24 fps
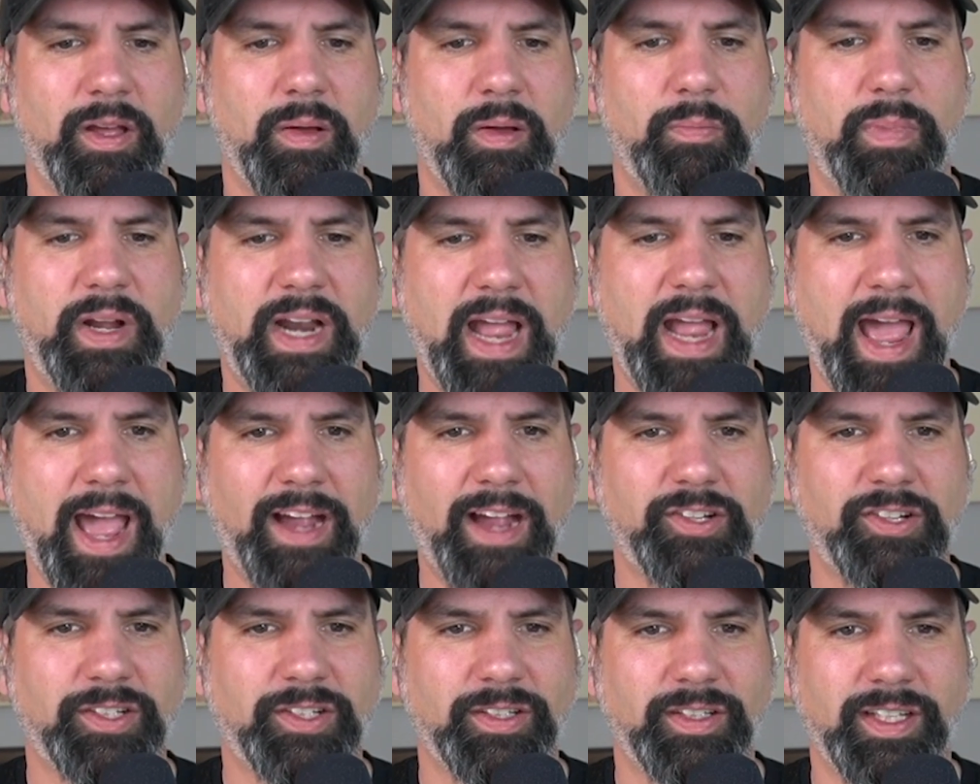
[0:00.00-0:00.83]
But
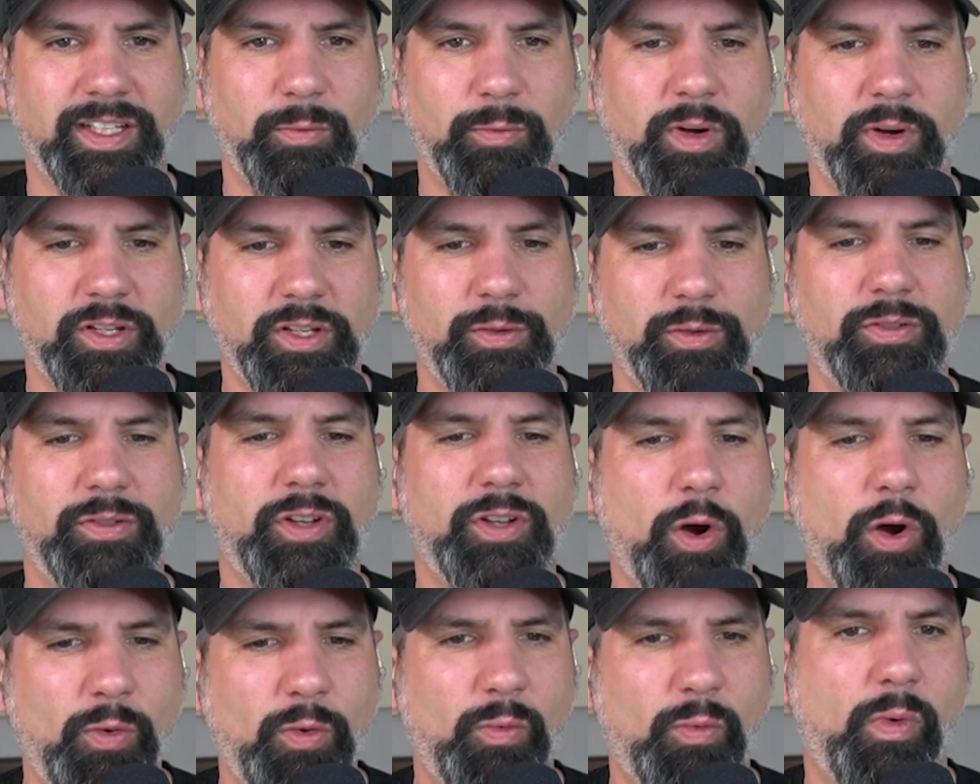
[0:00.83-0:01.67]
actually, what you
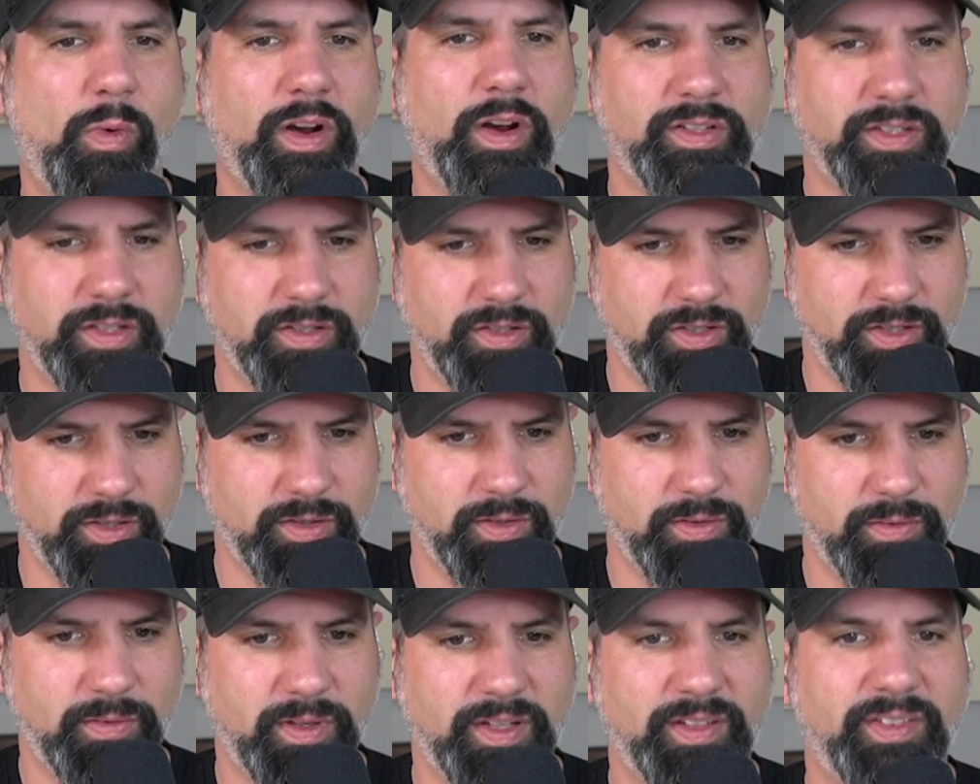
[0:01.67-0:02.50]
don't want to
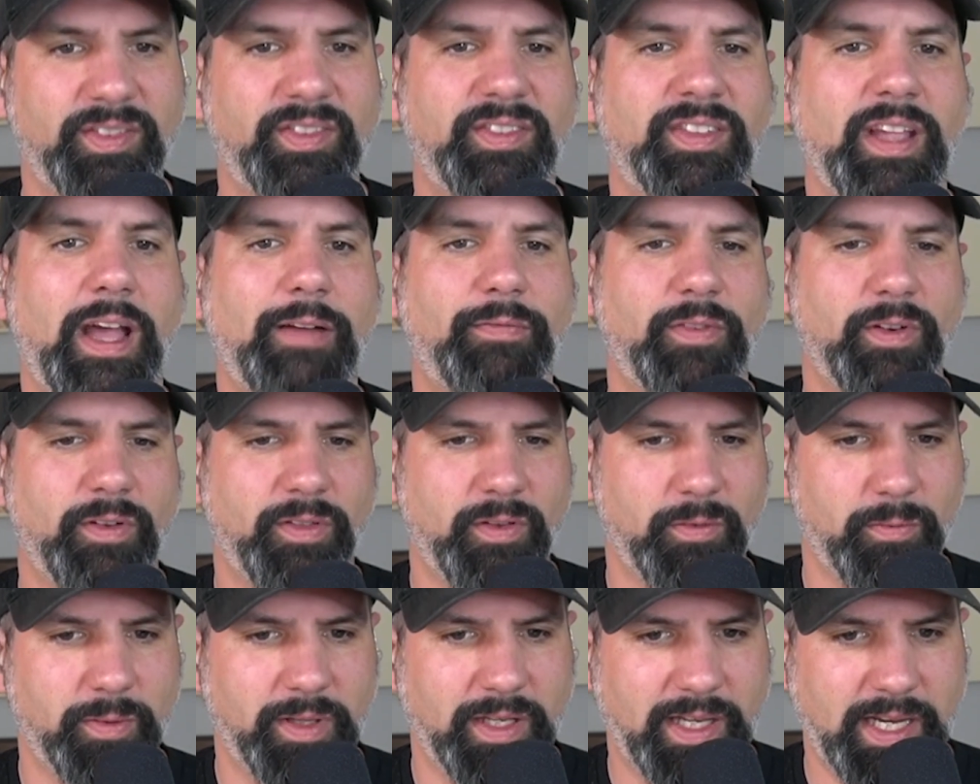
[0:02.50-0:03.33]
do is sever
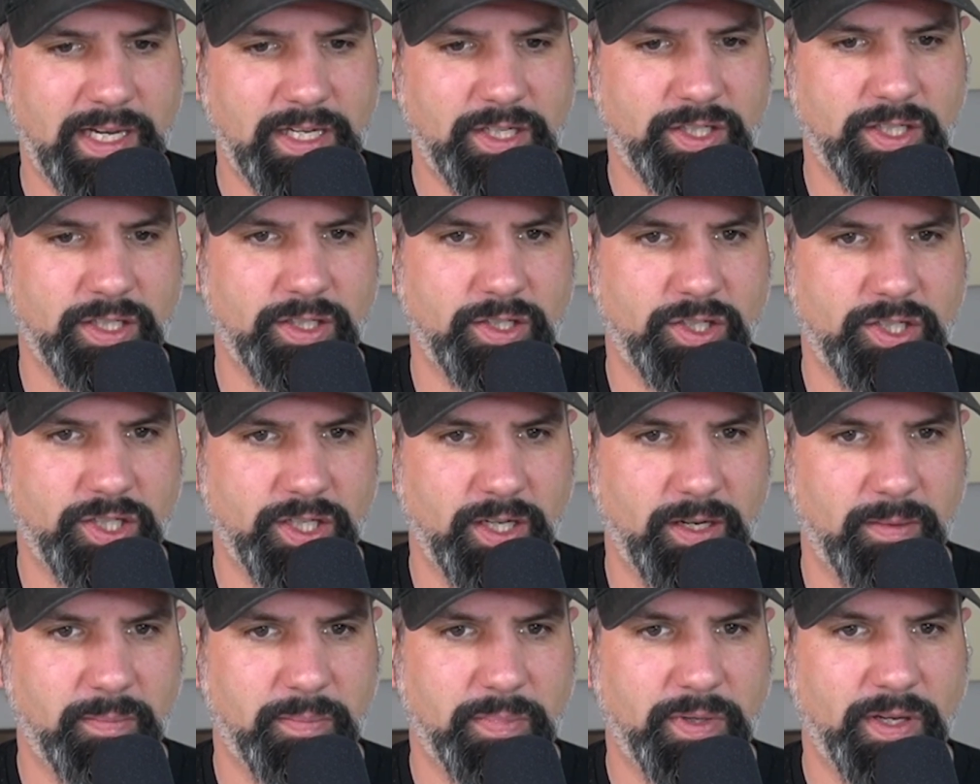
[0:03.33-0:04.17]
the
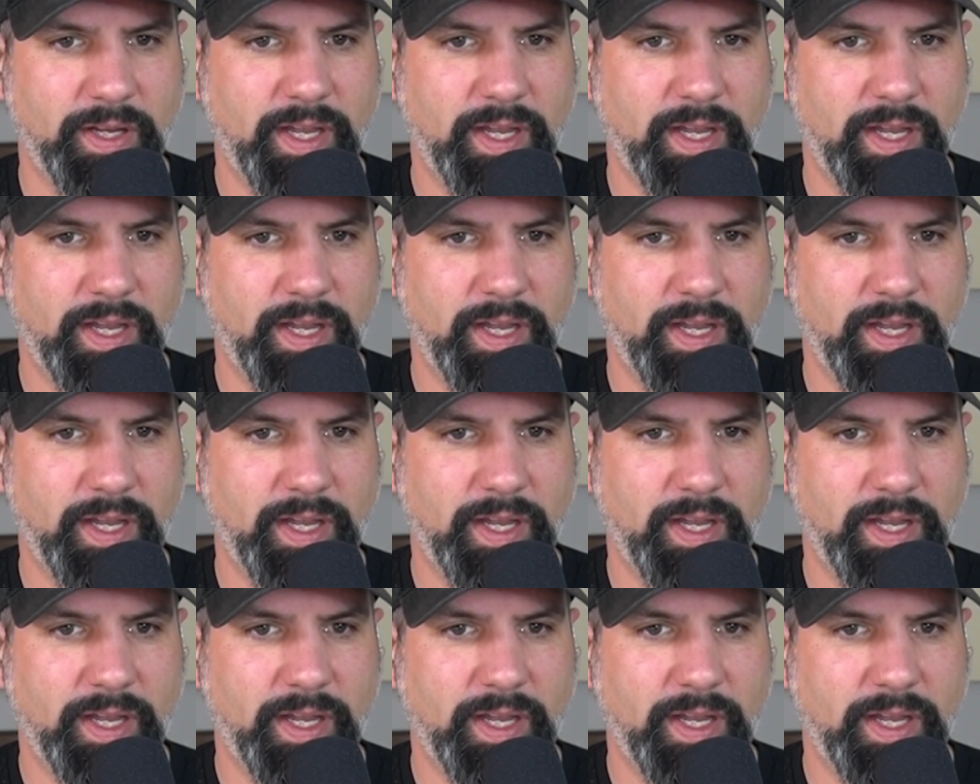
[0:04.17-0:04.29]
relationship